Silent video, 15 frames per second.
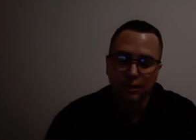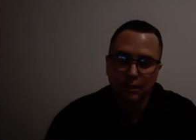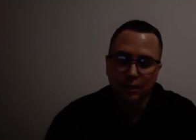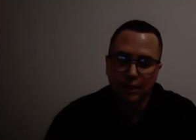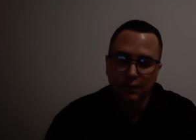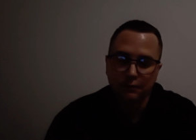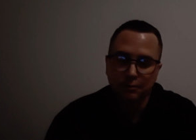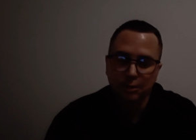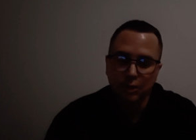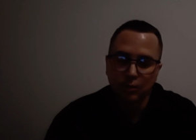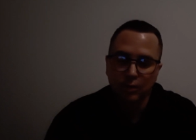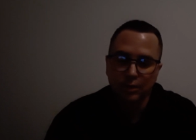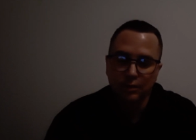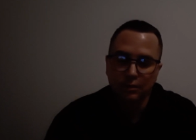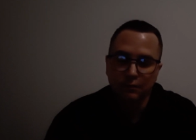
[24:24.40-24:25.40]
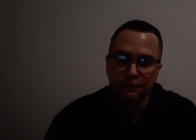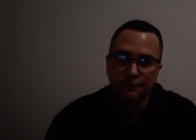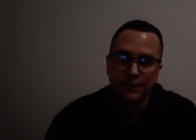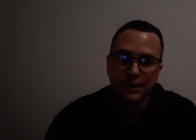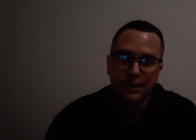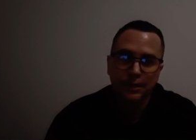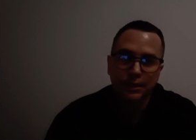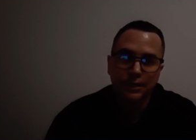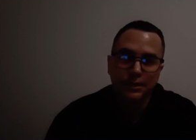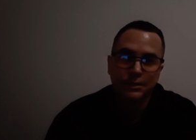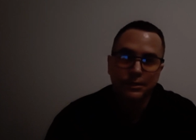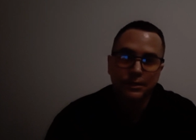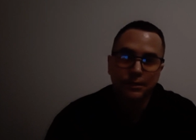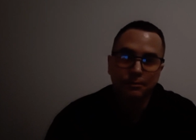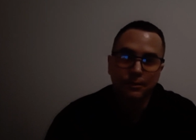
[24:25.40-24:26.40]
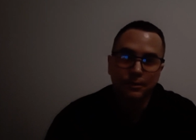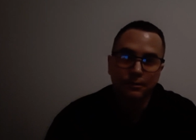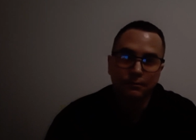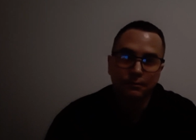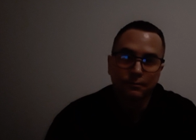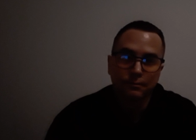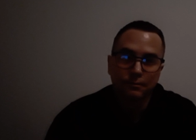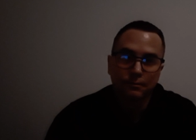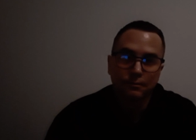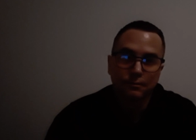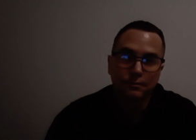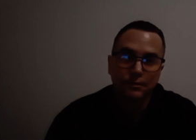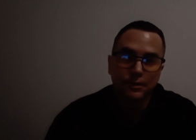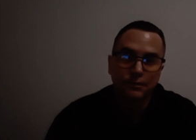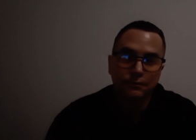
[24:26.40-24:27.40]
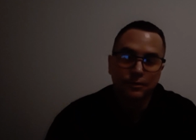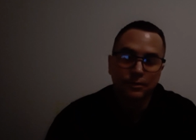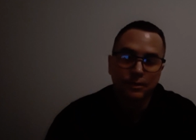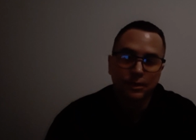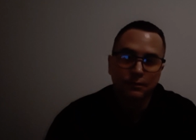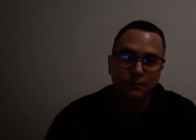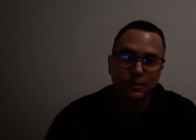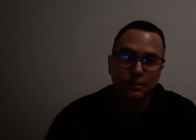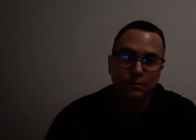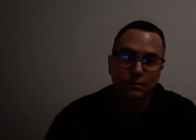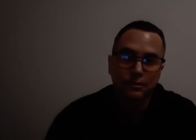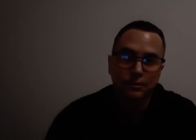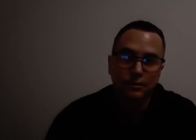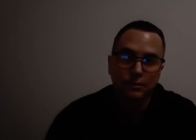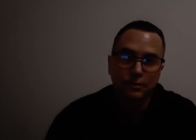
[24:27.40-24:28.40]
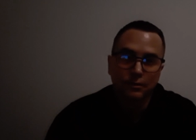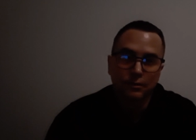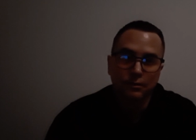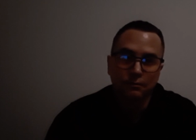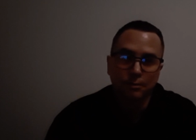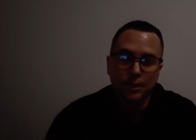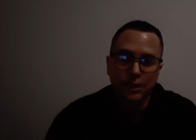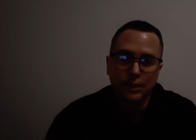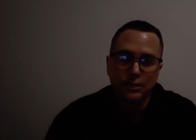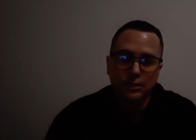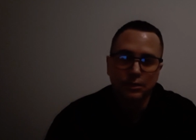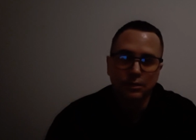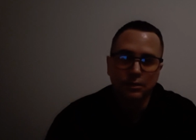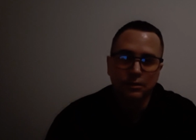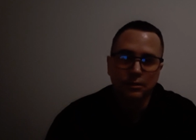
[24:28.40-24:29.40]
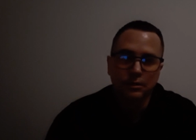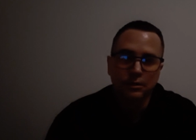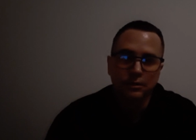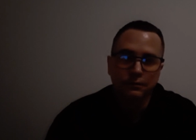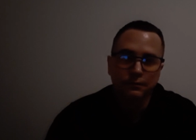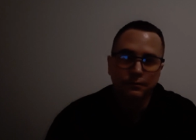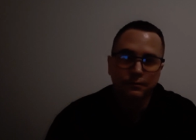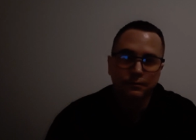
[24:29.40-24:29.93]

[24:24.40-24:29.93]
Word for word: You have to be willing to fail at something if you love it, passion long enough.